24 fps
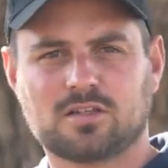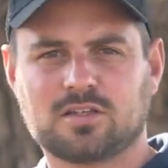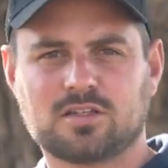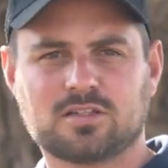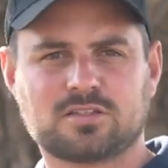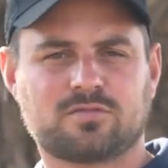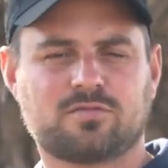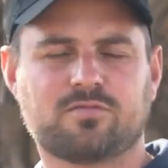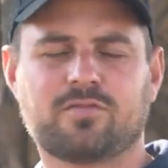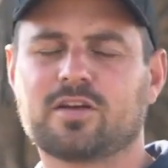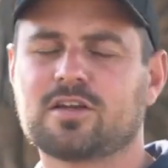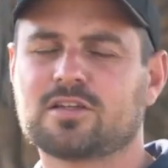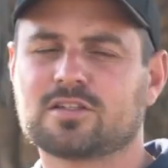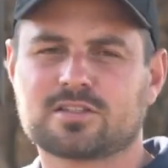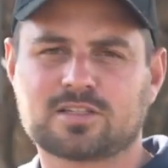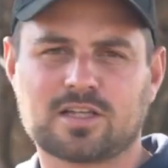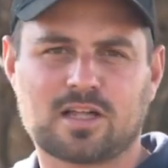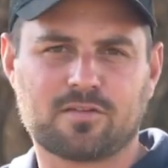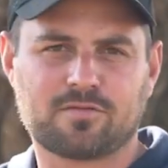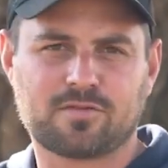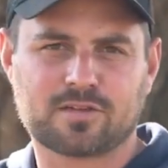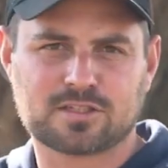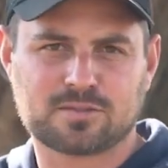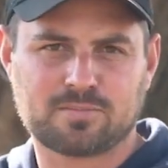It's very
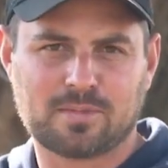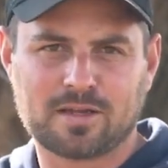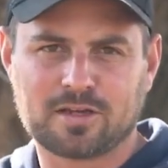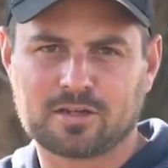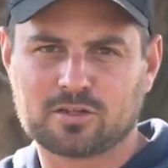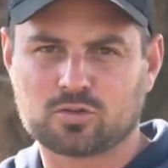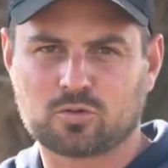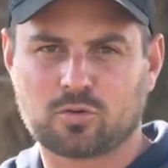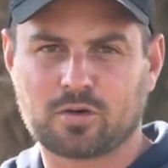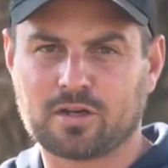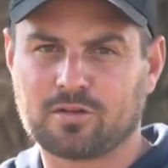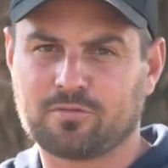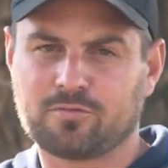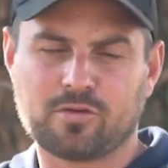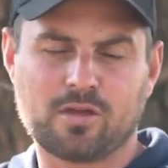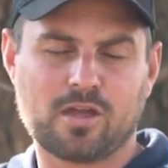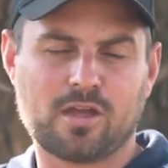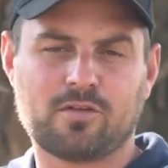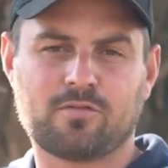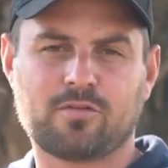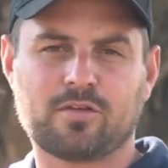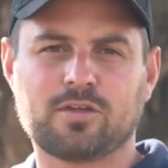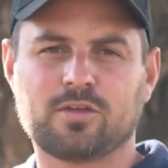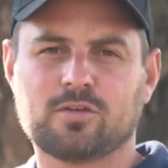self-explanatory if you
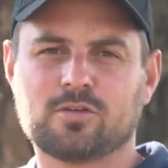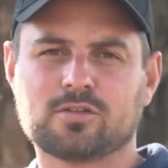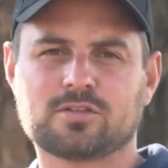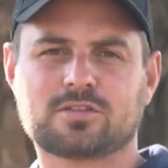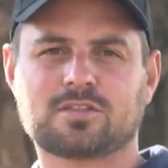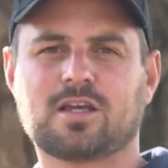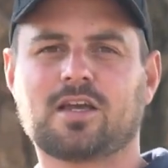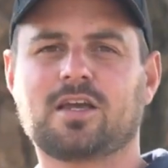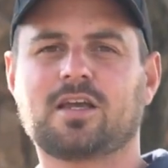ever used